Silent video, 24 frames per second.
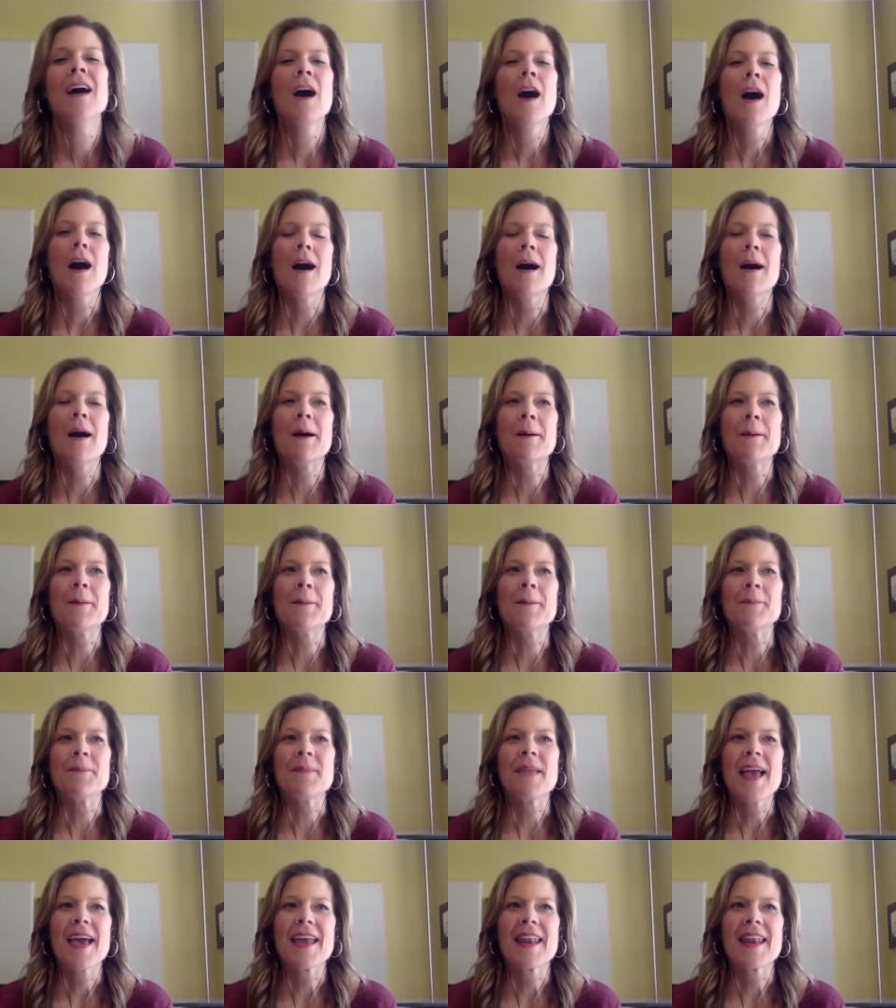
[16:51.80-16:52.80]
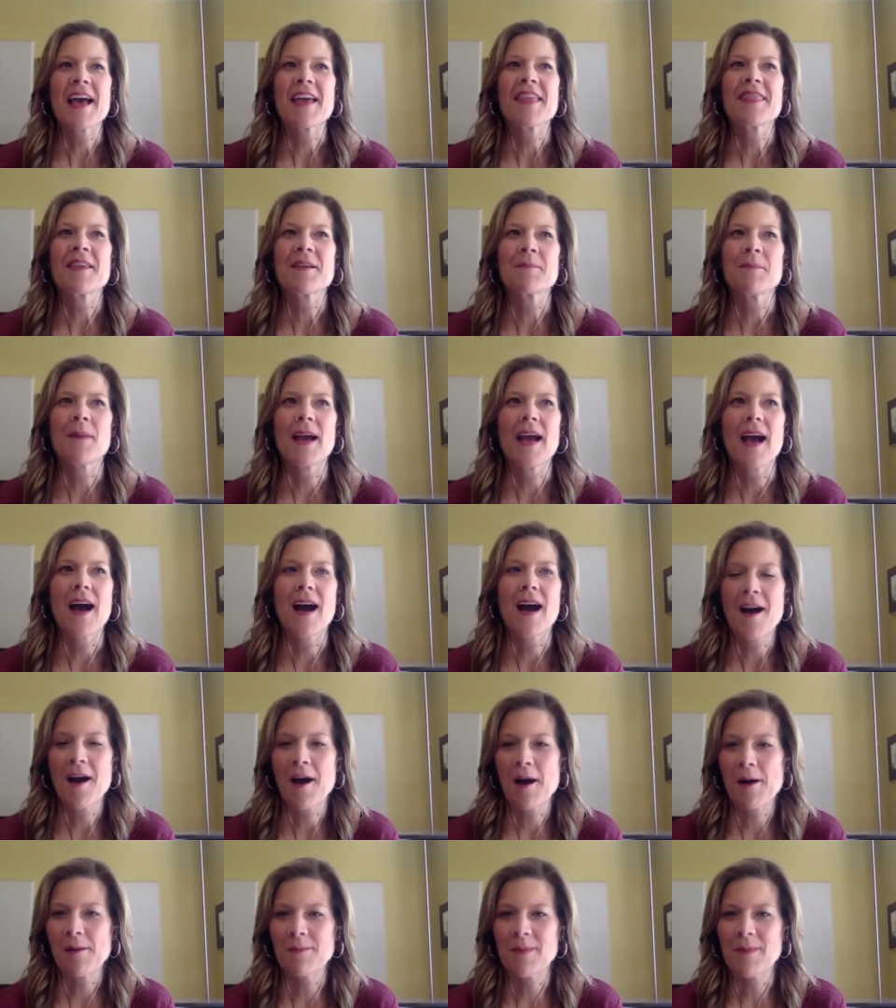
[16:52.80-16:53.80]
And I think my
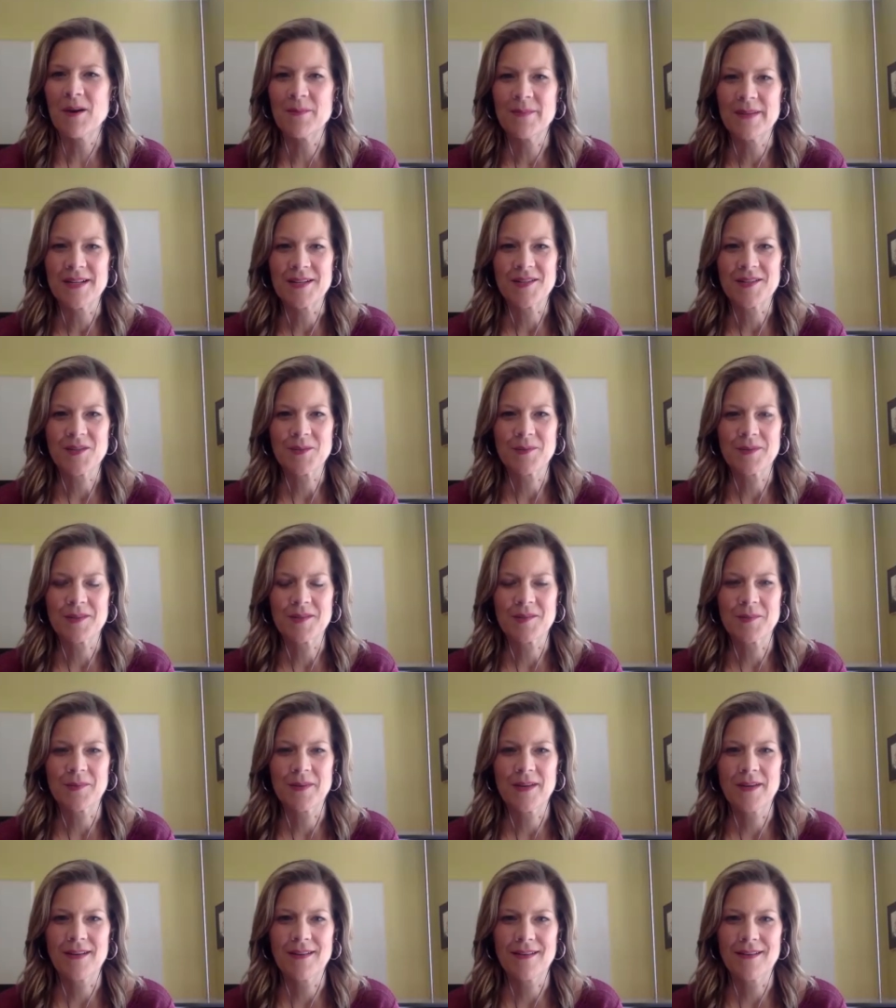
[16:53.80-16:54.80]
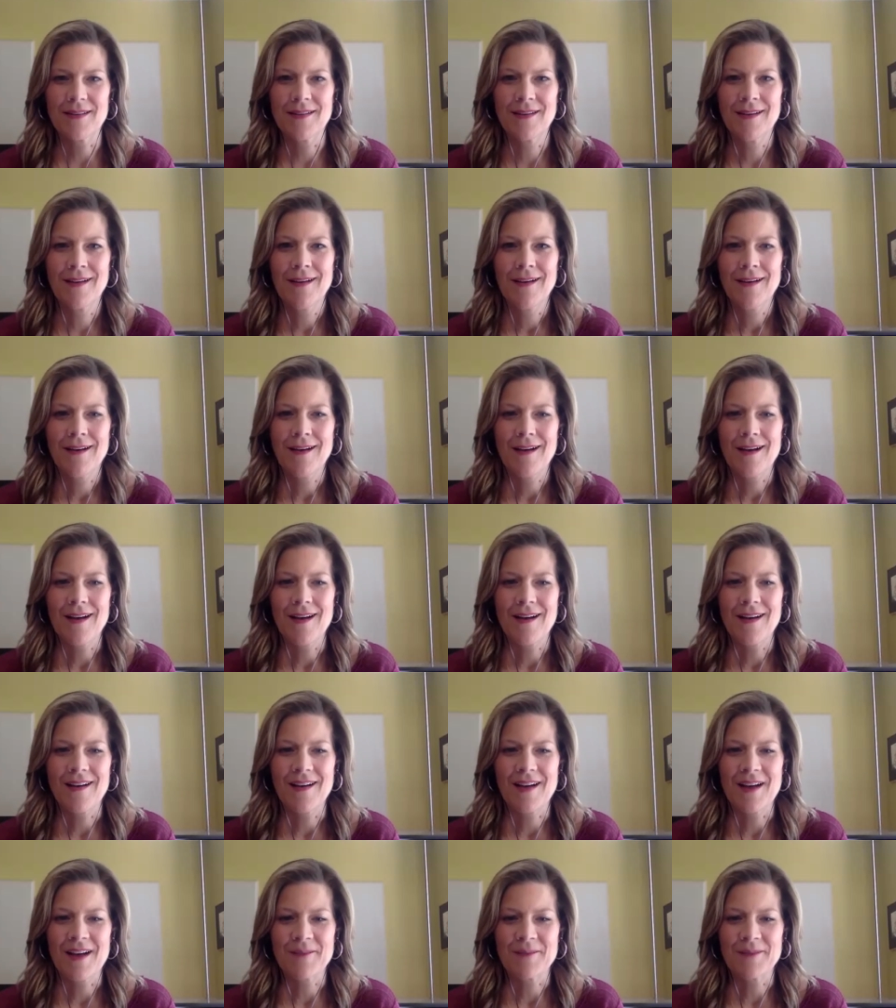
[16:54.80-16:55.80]
aha moment was when
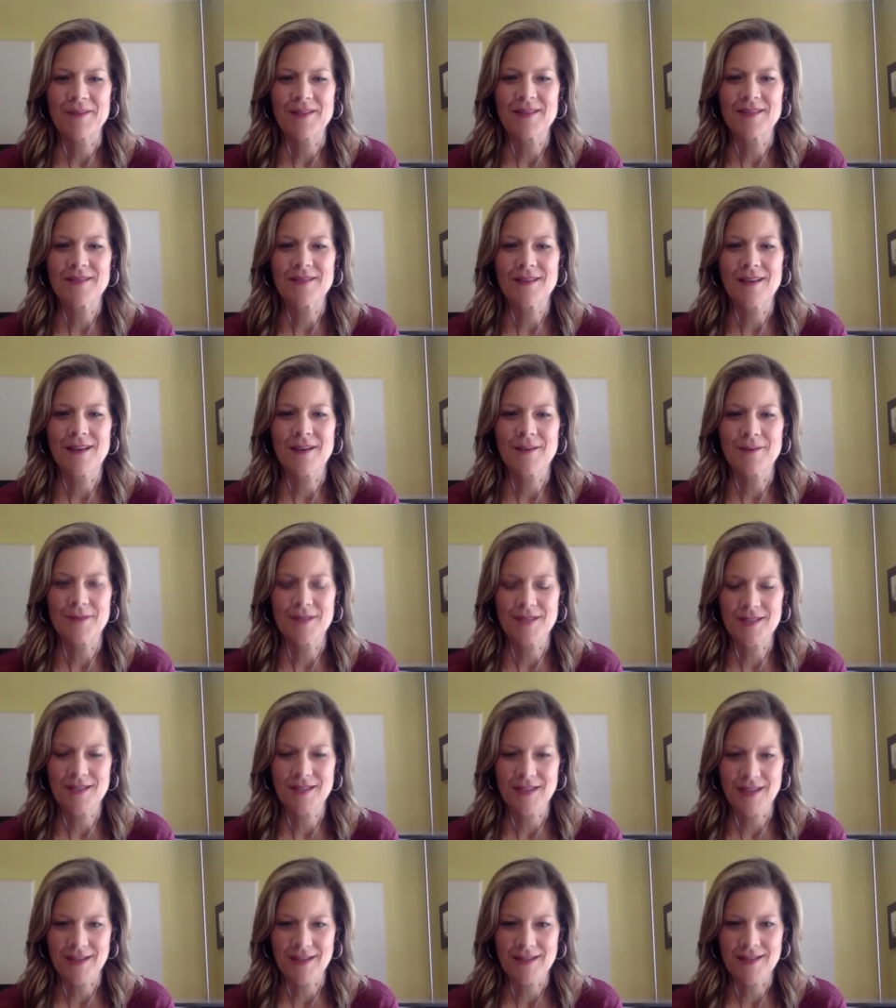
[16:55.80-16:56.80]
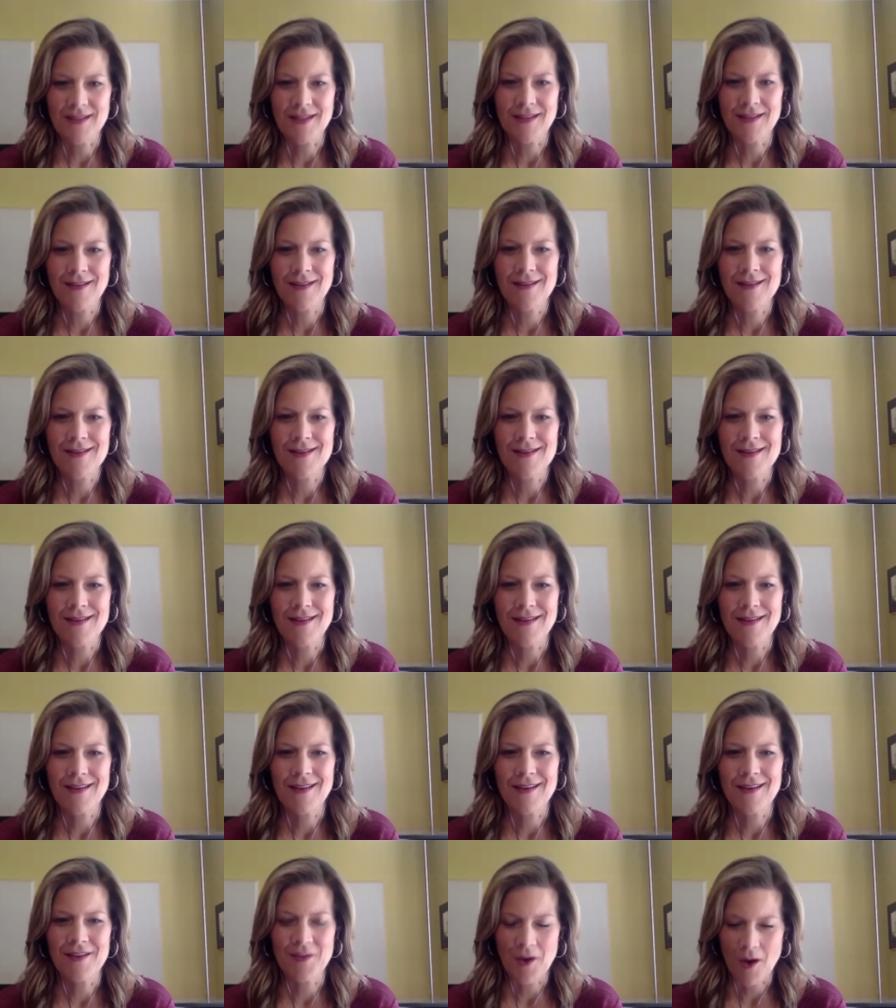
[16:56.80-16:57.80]
I was standing
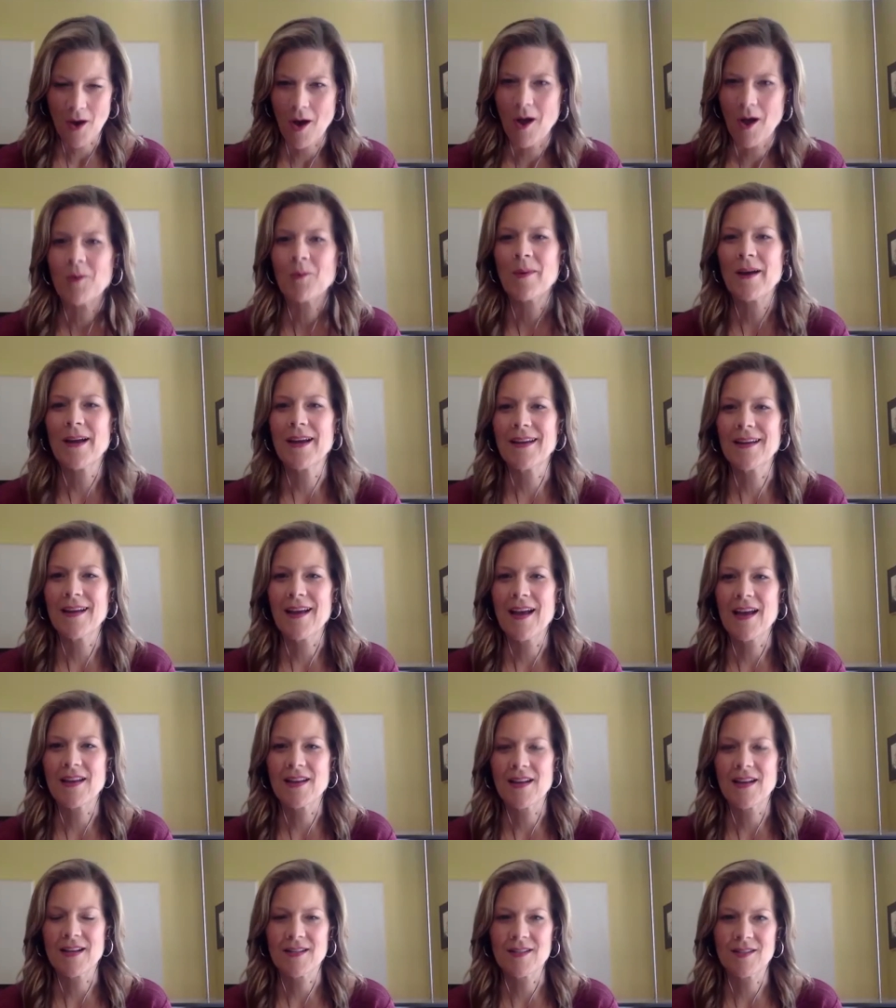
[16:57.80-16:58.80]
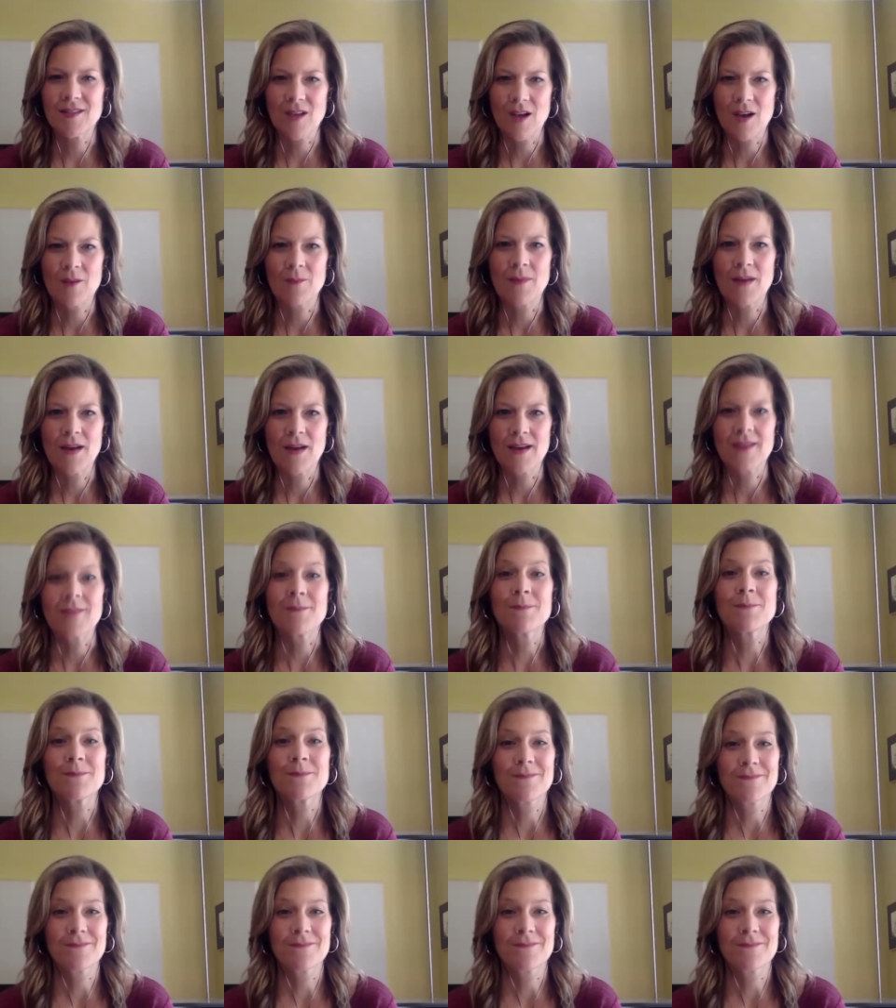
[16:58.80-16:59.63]
in the hallway and I saw my